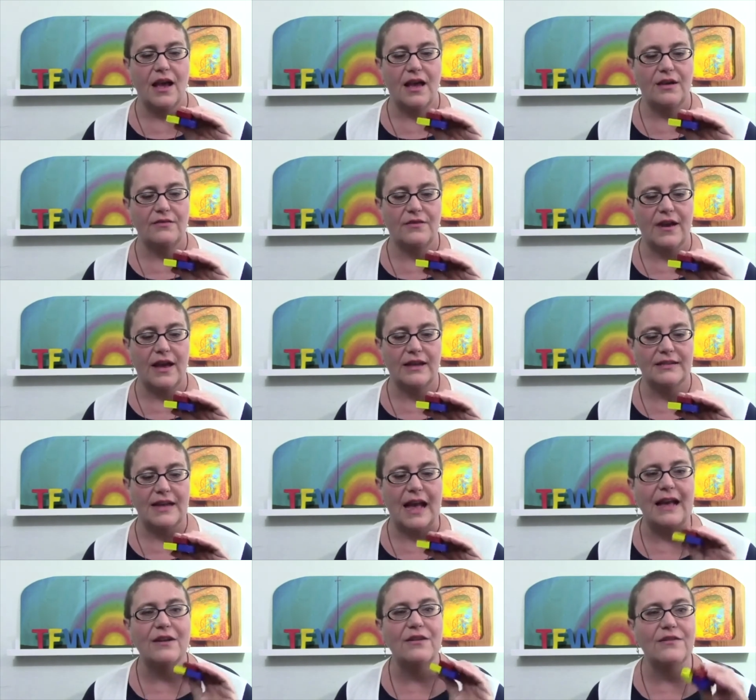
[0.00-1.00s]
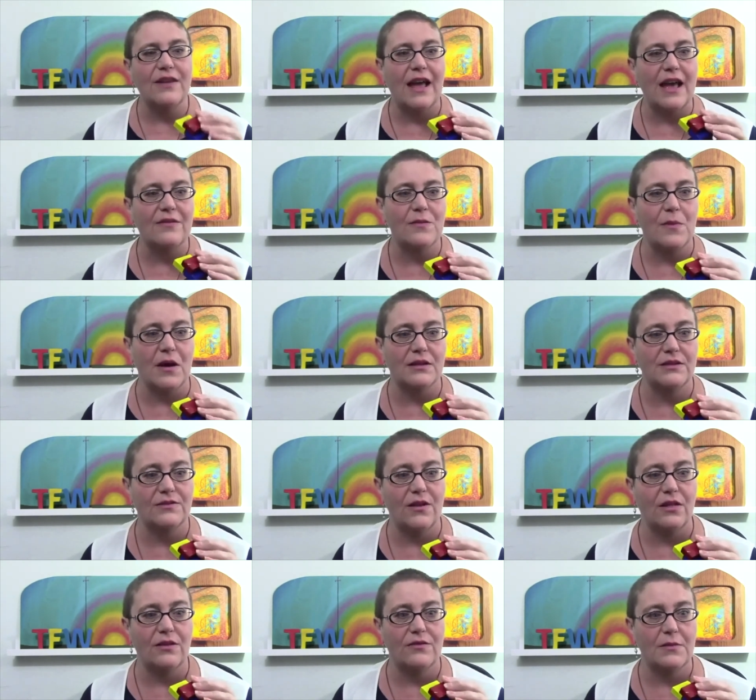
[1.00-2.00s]
In fact, I don't even have a box of
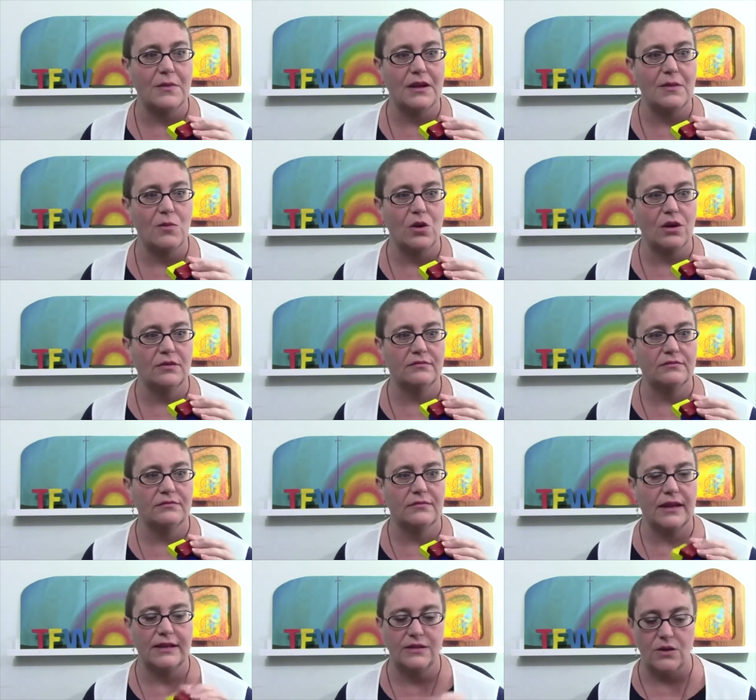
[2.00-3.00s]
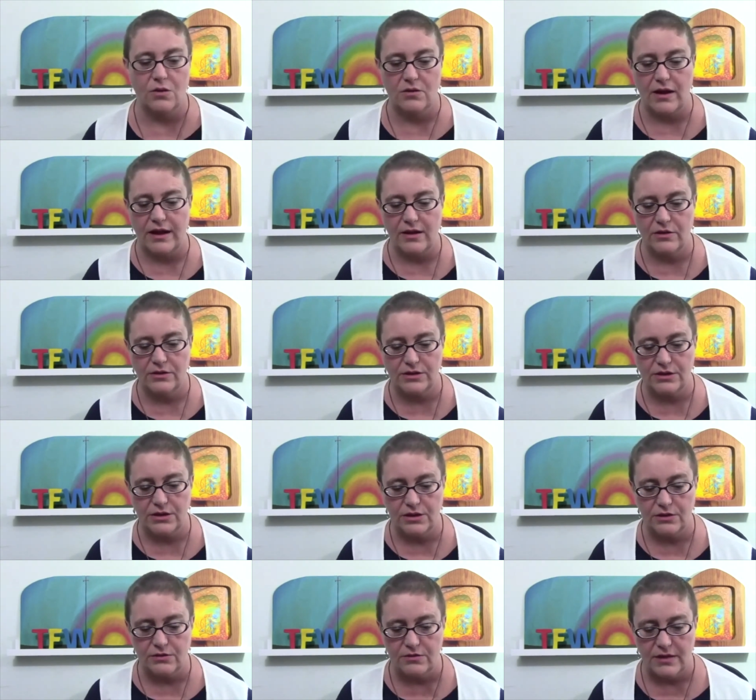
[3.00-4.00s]
all of them anymore. I don't. I used
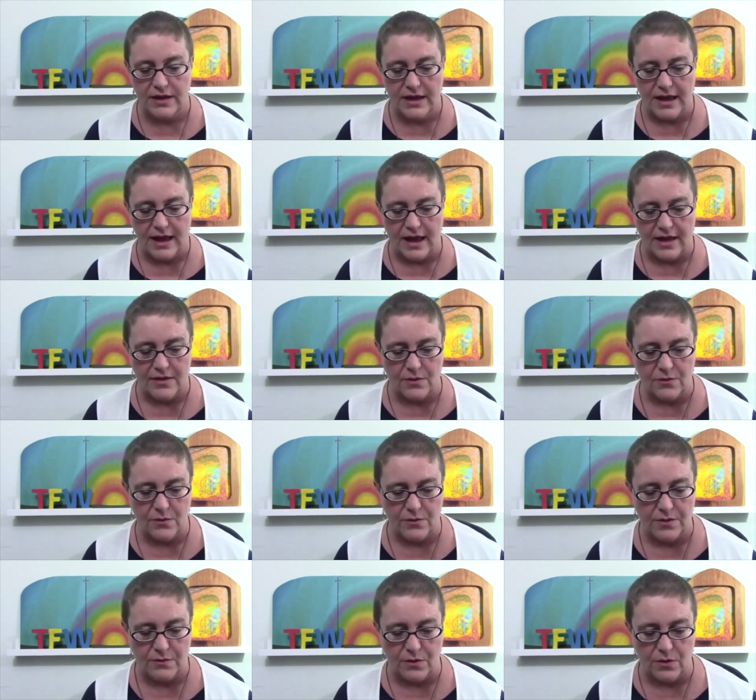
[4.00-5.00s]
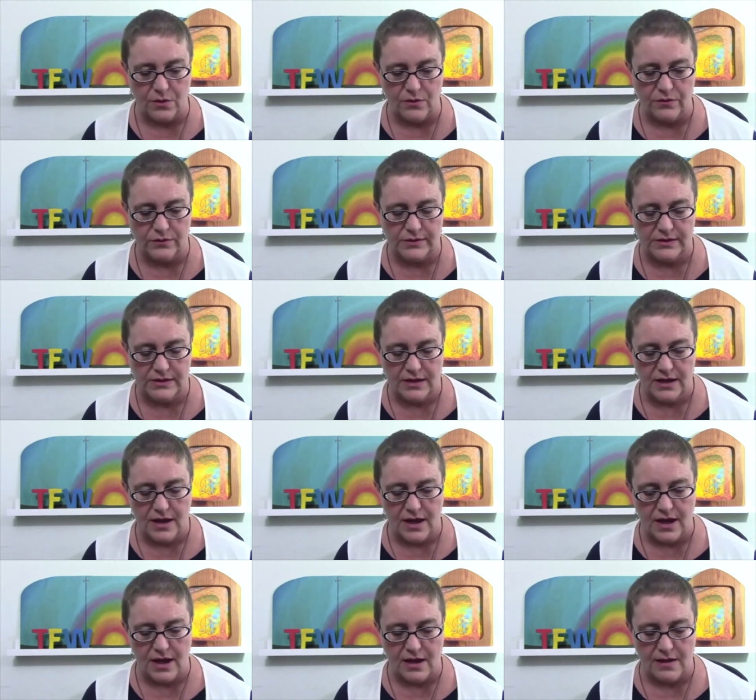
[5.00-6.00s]
to, and then when we moved.
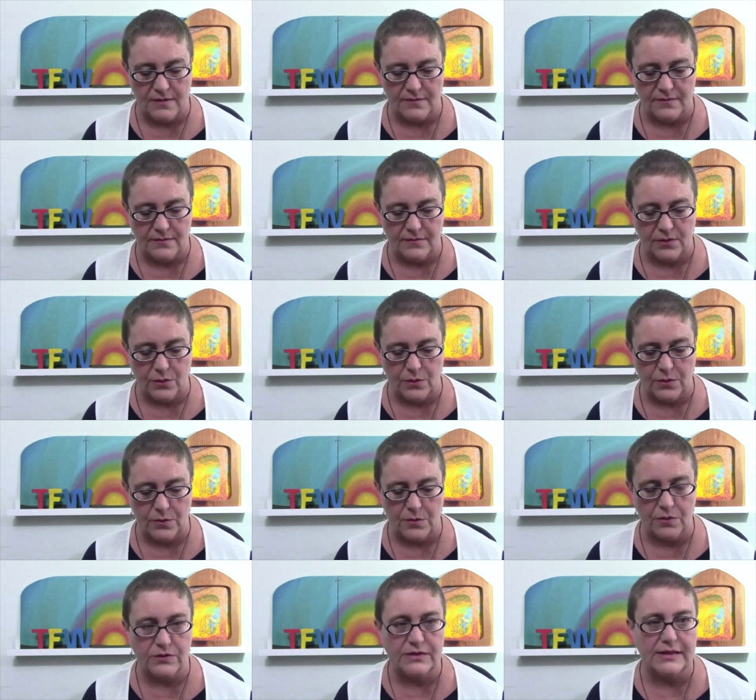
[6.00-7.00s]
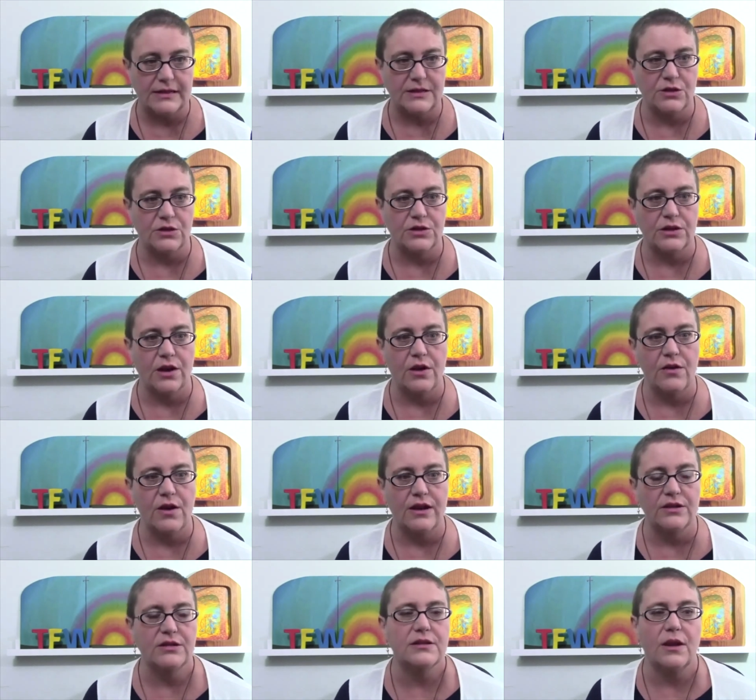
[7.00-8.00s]
Um, when we moved six years ago,
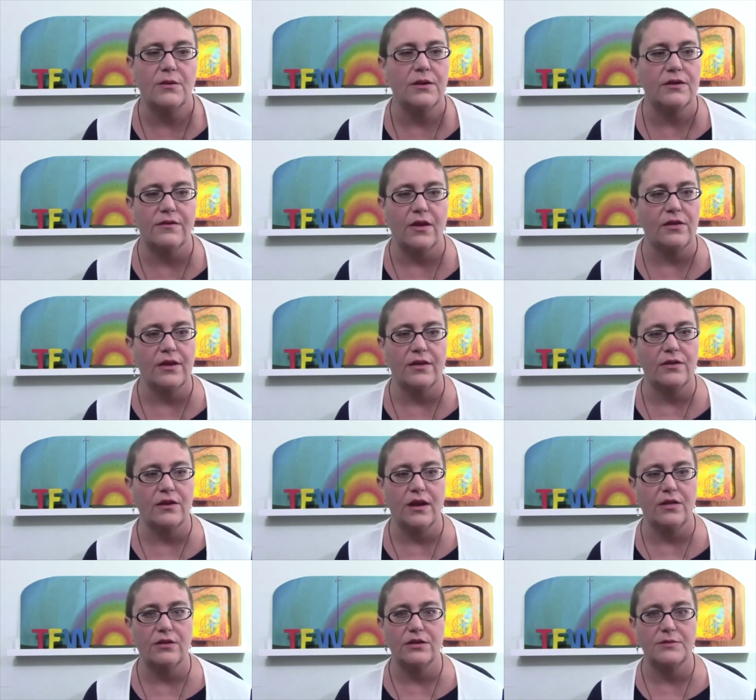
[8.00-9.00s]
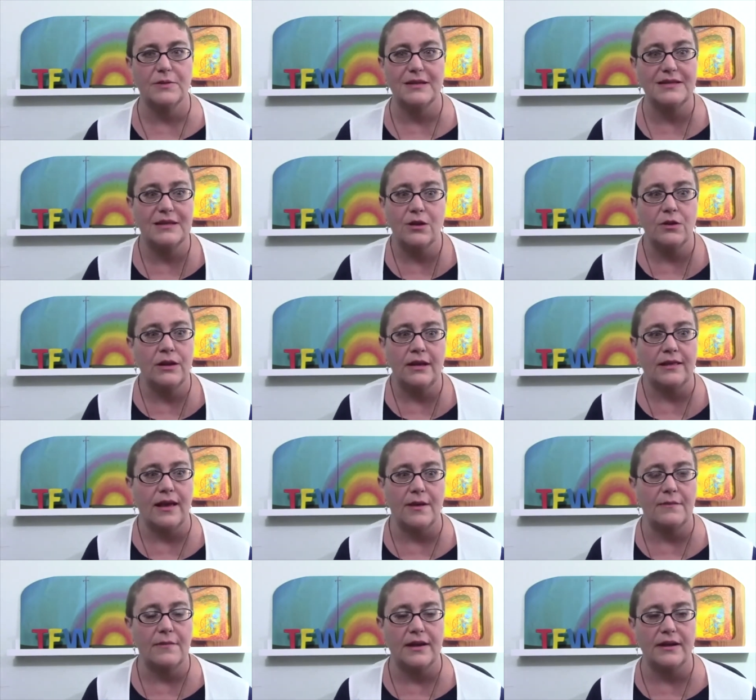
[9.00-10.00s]
I just got rid of all the other colors because I don't need
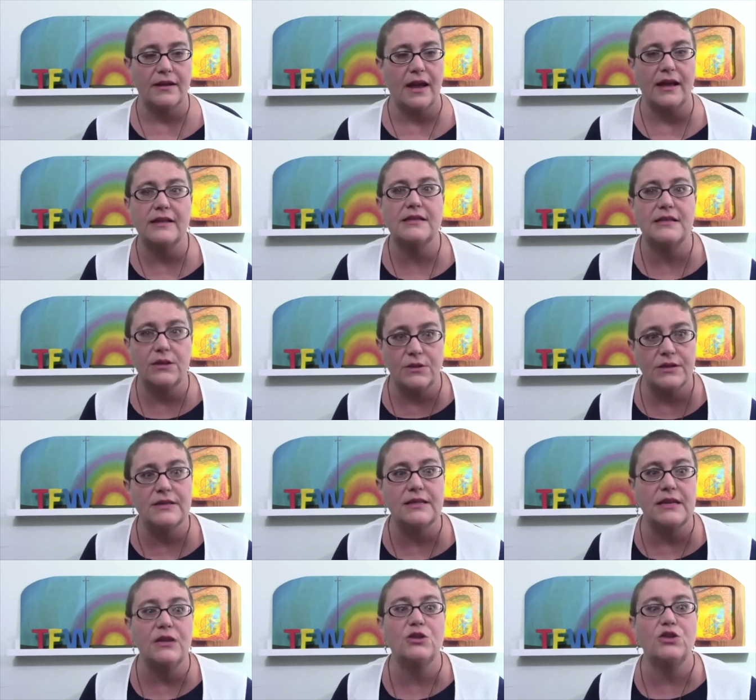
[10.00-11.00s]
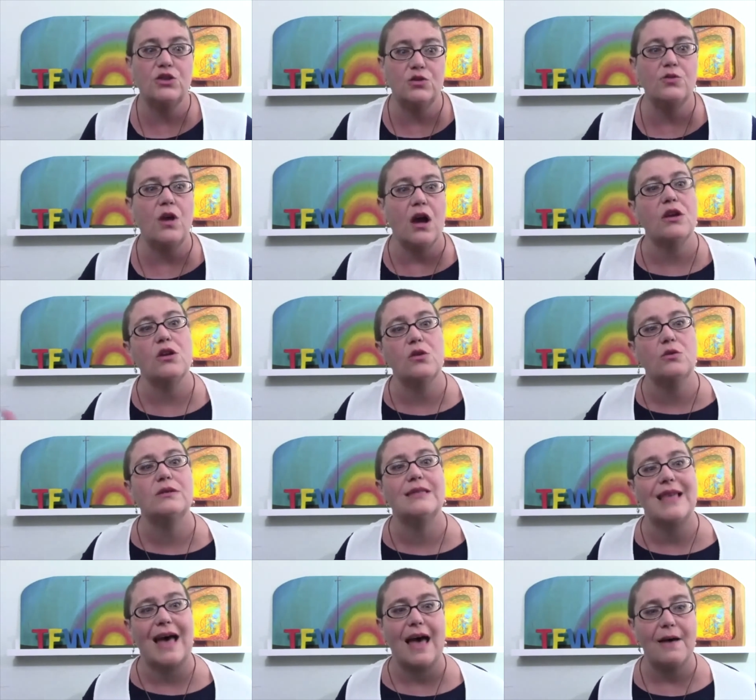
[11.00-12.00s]
them. I, I seriously do not use
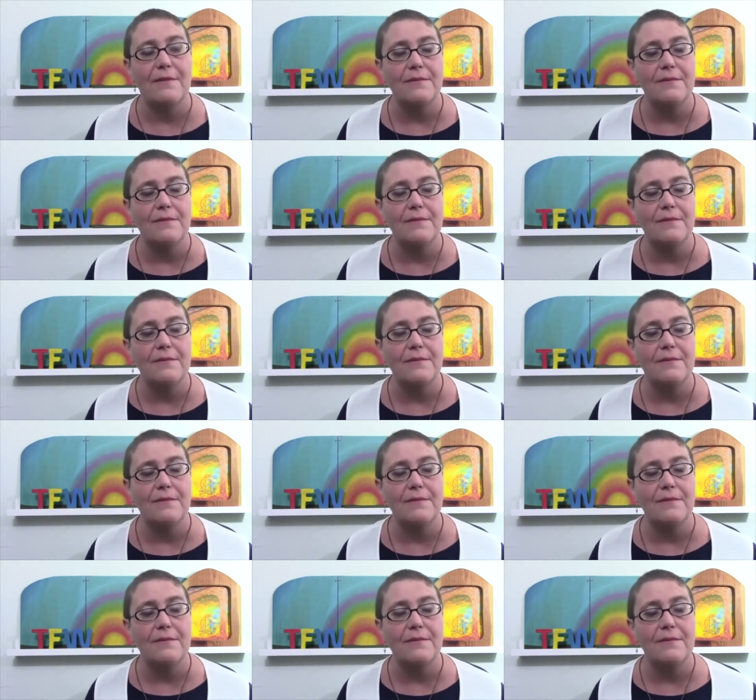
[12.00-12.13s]
them.